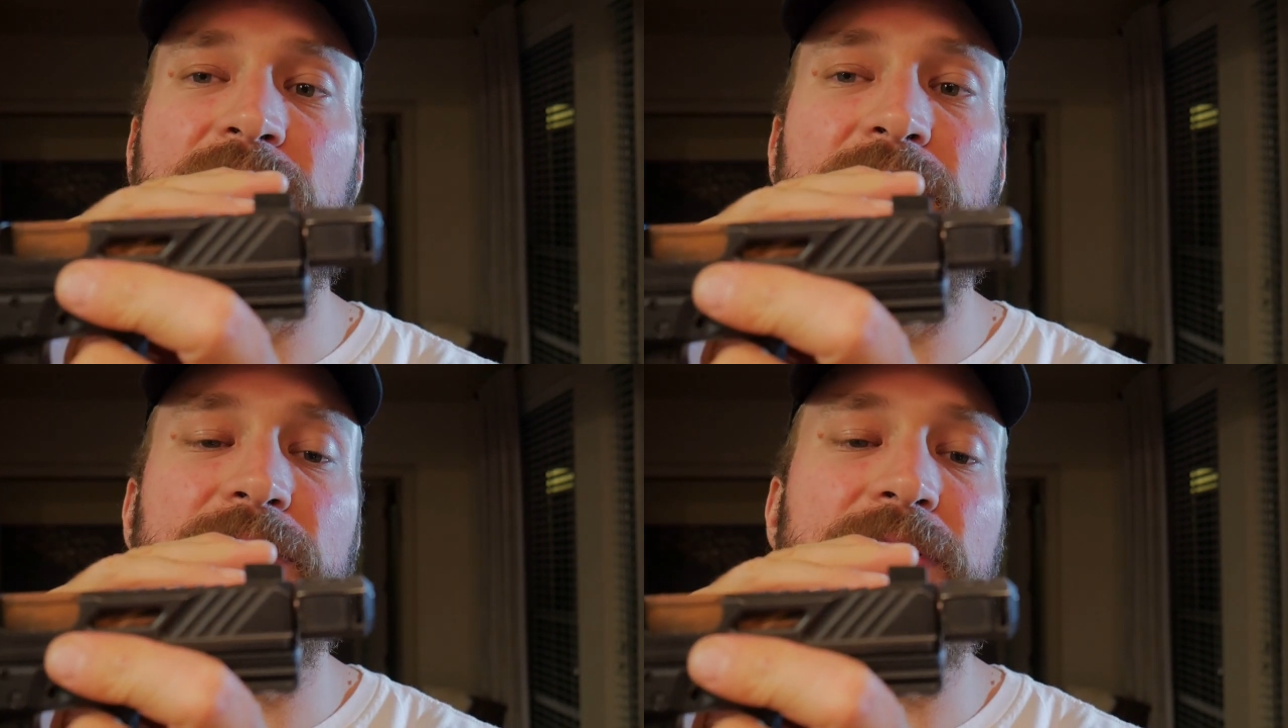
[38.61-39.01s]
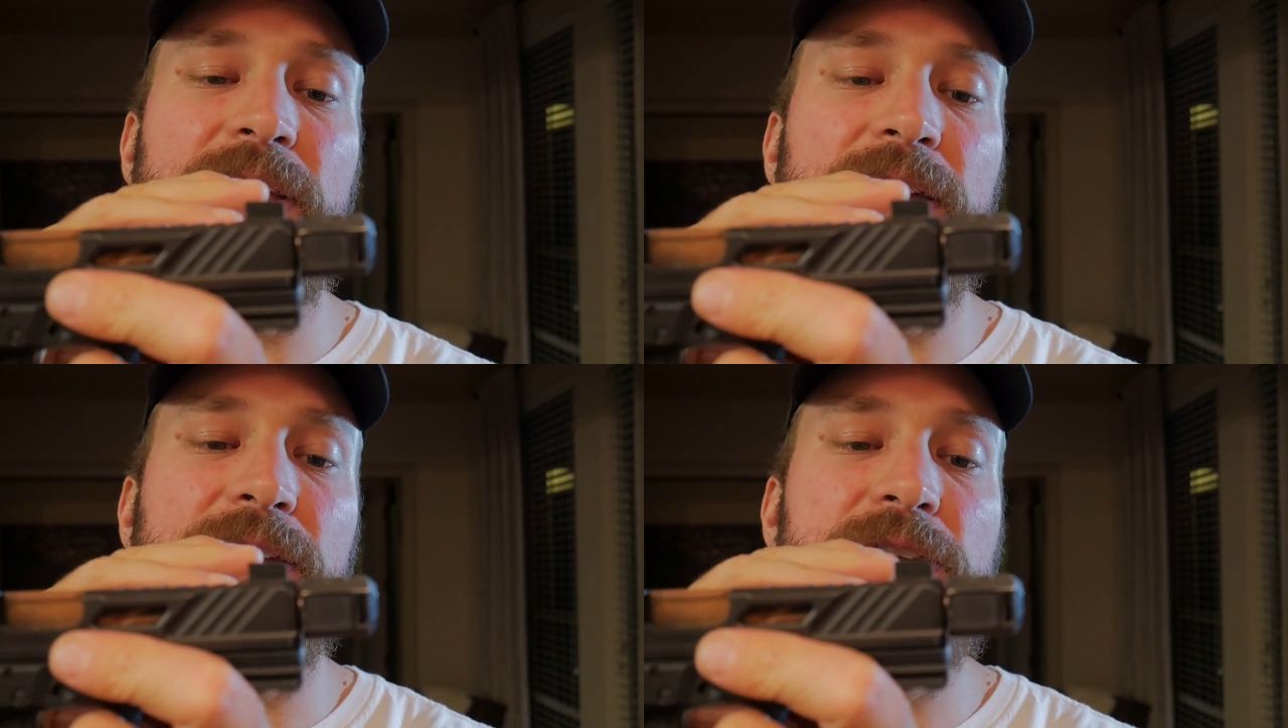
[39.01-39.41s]
of
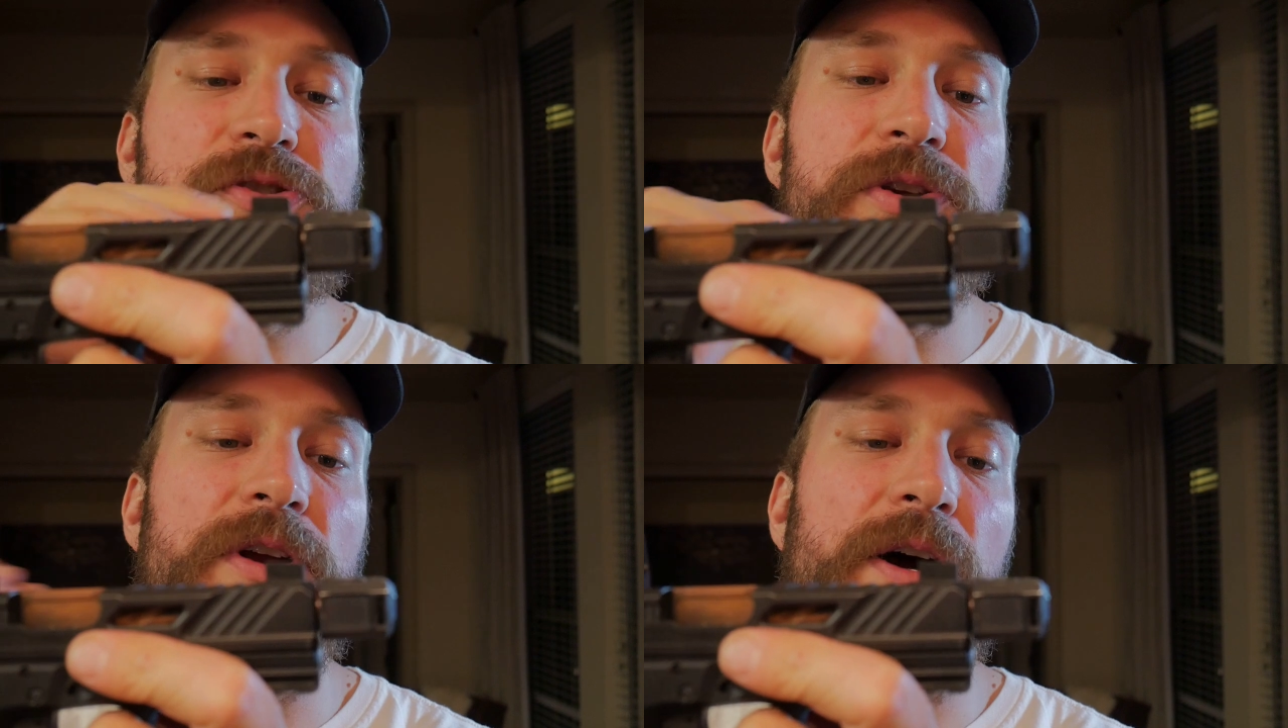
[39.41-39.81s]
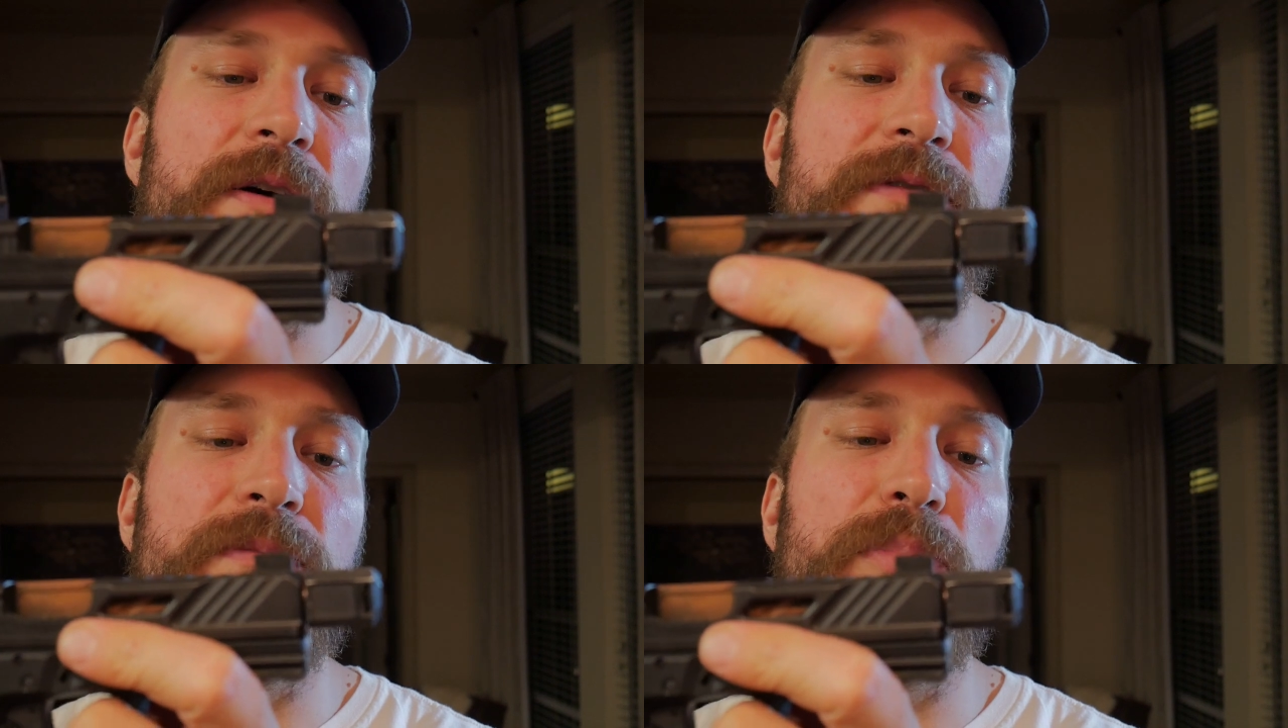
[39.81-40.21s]
the ignition
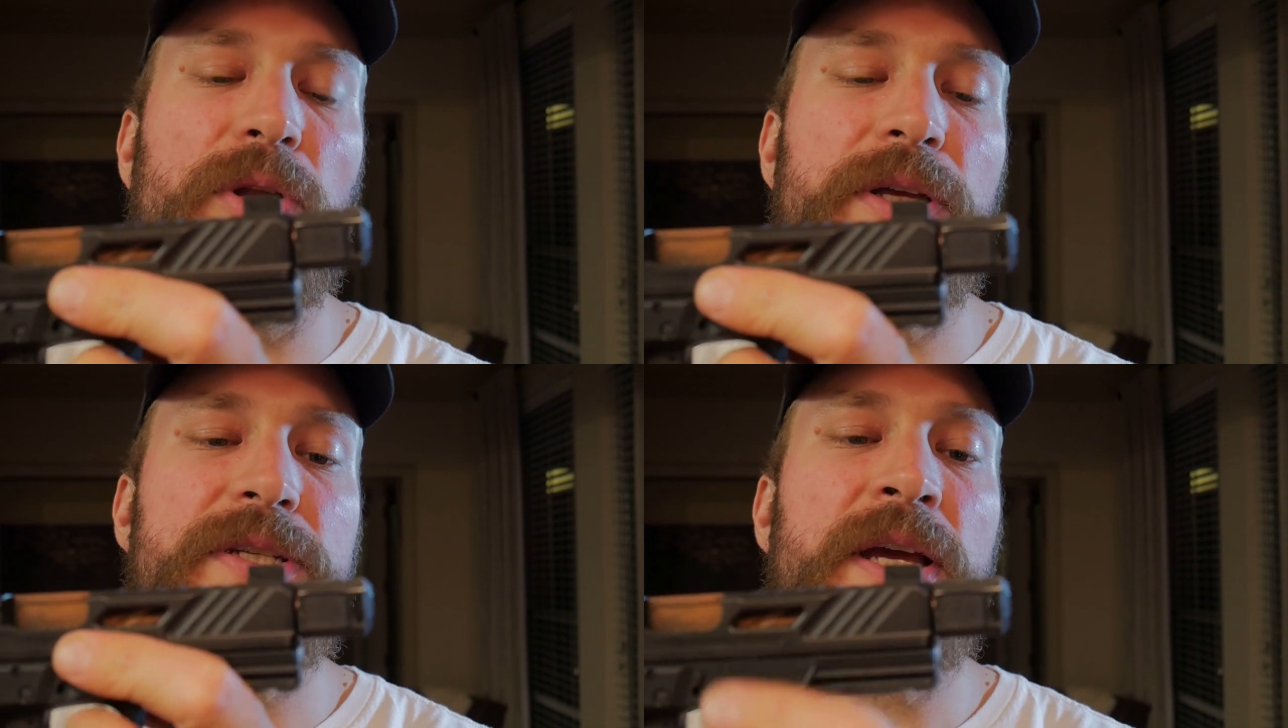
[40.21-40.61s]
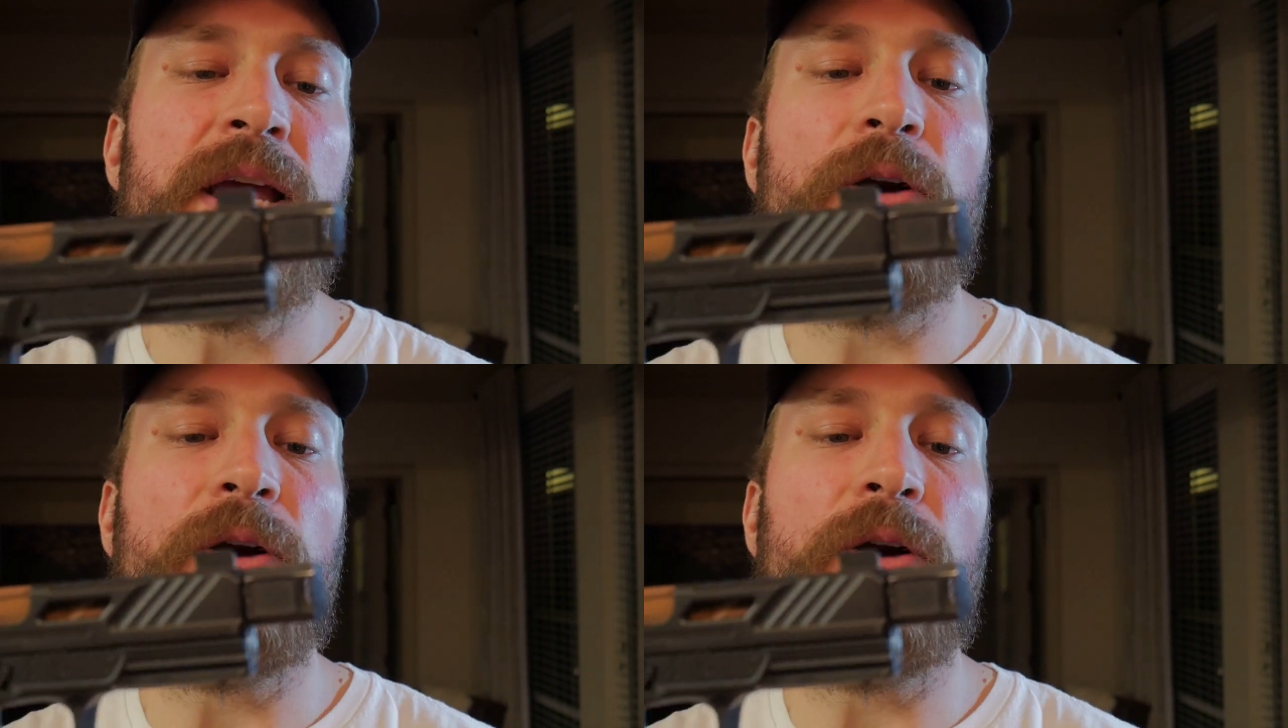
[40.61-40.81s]
of the bullet.